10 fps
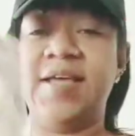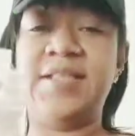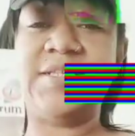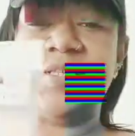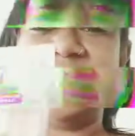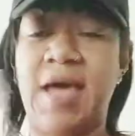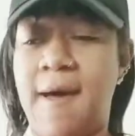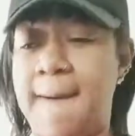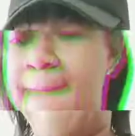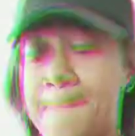This is
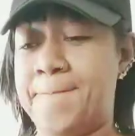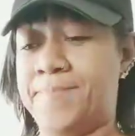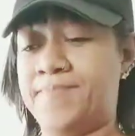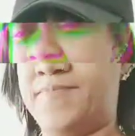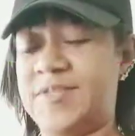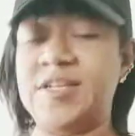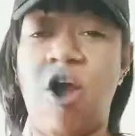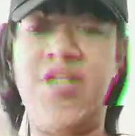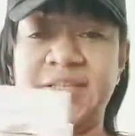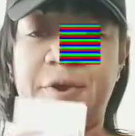um,
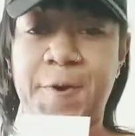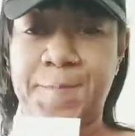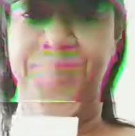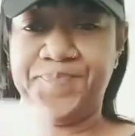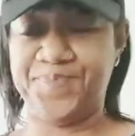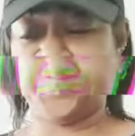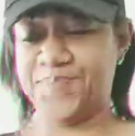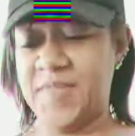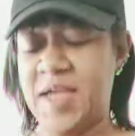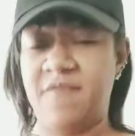Scar Serum.